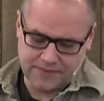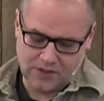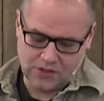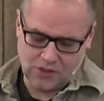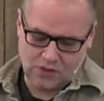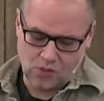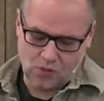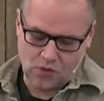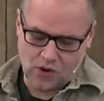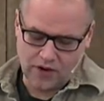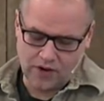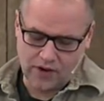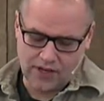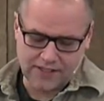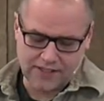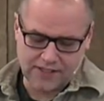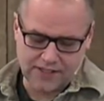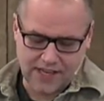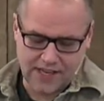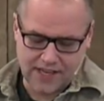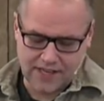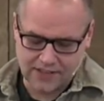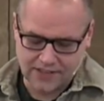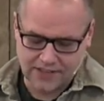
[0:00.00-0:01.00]
where it
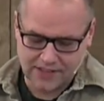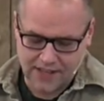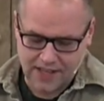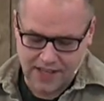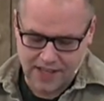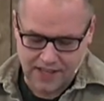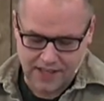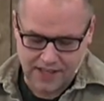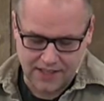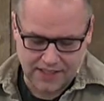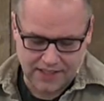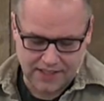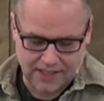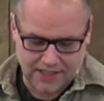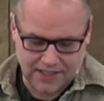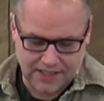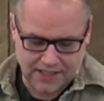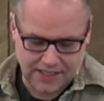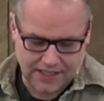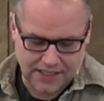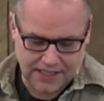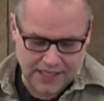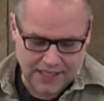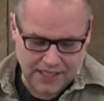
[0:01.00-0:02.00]
says that
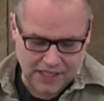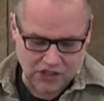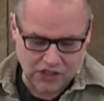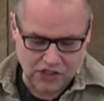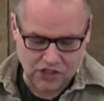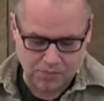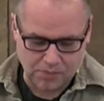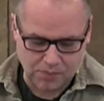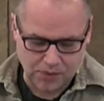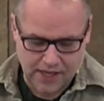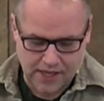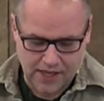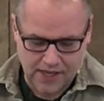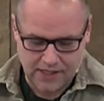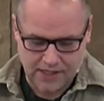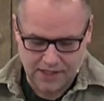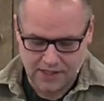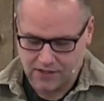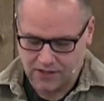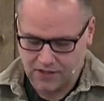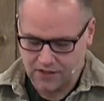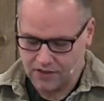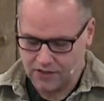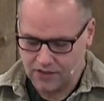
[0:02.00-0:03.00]
he explained
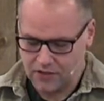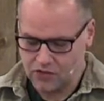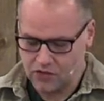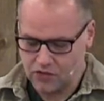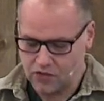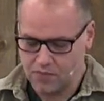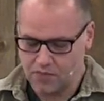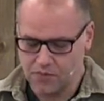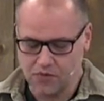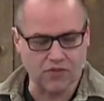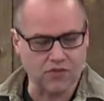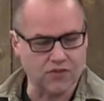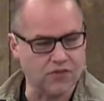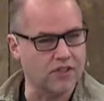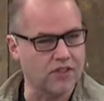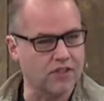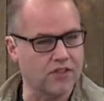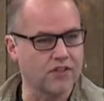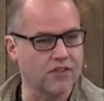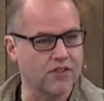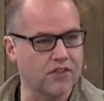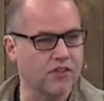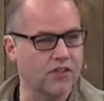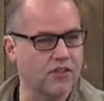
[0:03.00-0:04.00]
the scriptures,
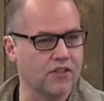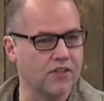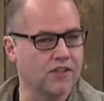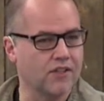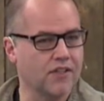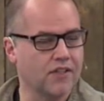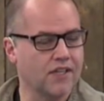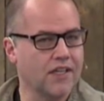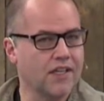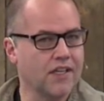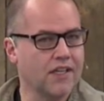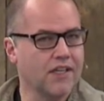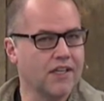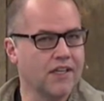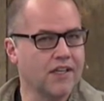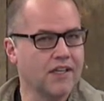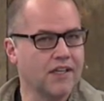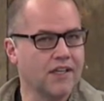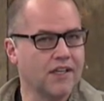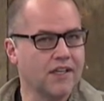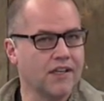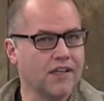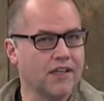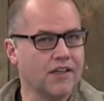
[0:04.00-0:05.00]
the
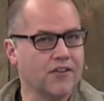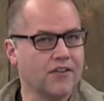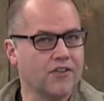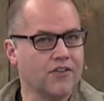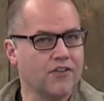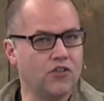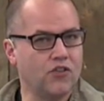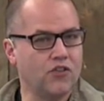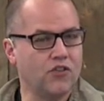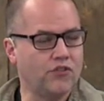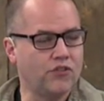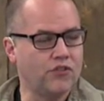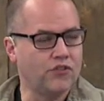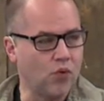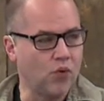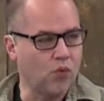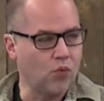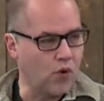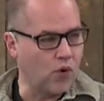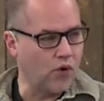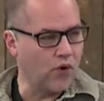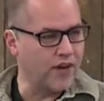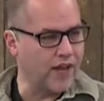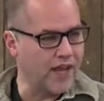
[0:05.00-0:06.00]

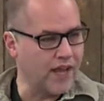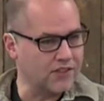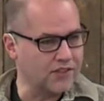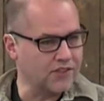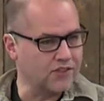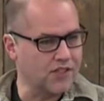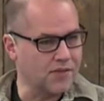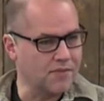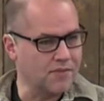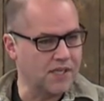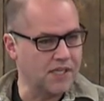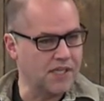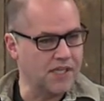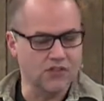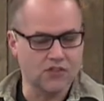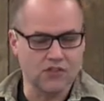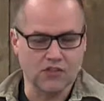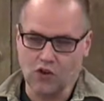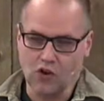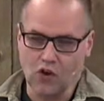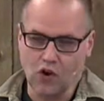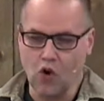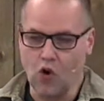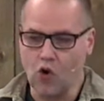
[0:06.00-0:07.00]
word actually
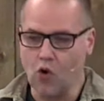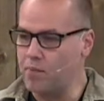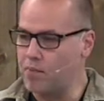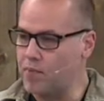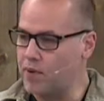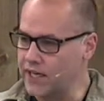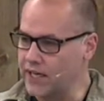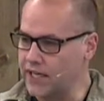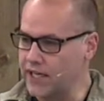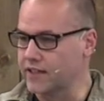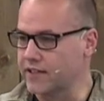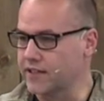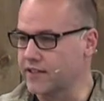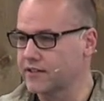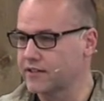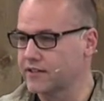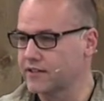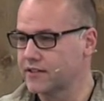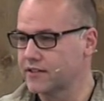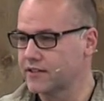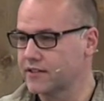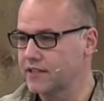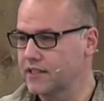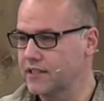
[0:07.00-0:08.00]
means opening.
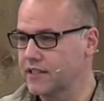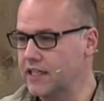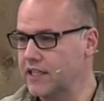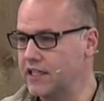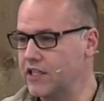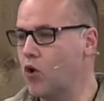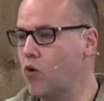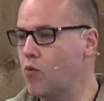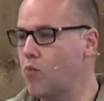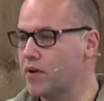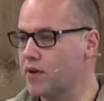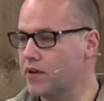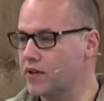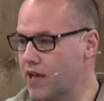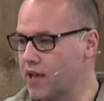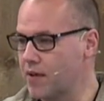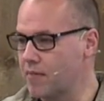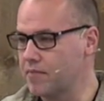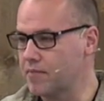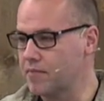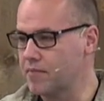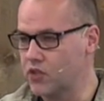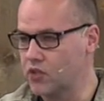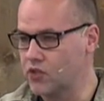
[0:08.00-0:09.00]
He opened
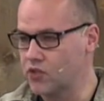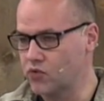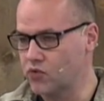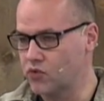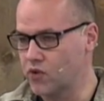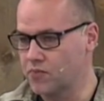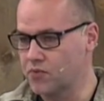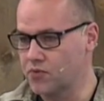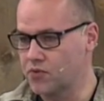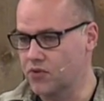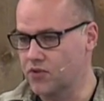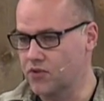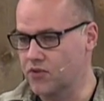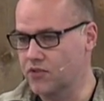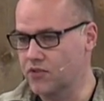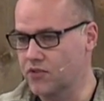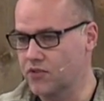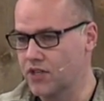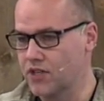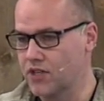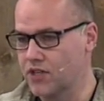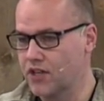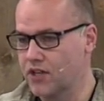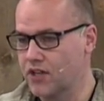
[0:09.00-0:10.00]
up the scriptures.
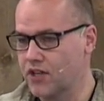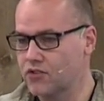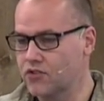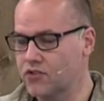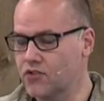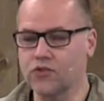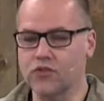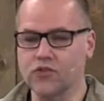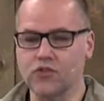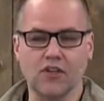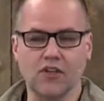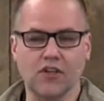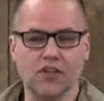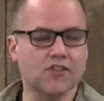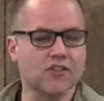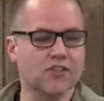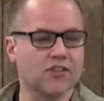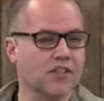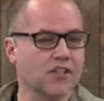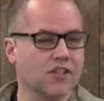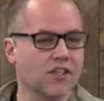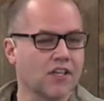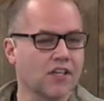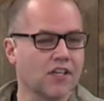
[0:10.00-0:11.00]
So
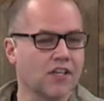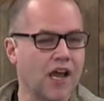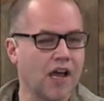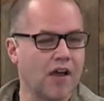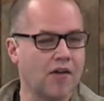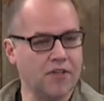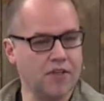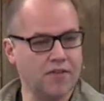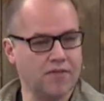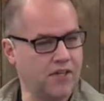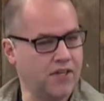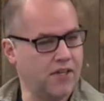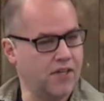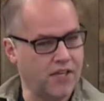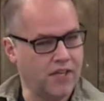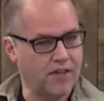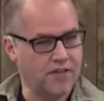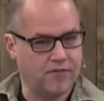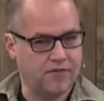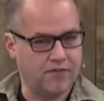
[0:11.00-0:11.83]
just, how many of you guys have a